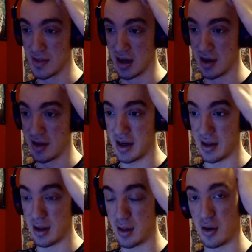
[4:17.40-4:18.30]
Then again,
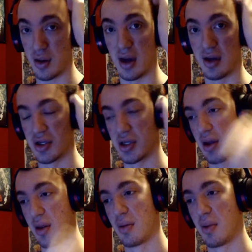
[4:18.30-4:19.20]
this series kind of just
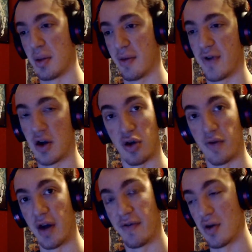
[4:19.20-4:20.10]
gets fucked over,
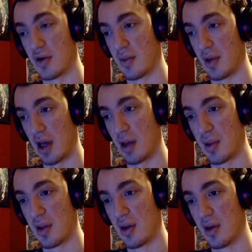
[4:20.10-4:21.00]
I feel, in terms of
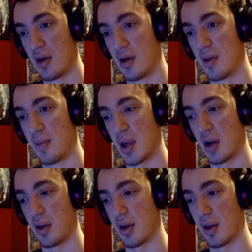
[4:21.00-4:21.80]
games, because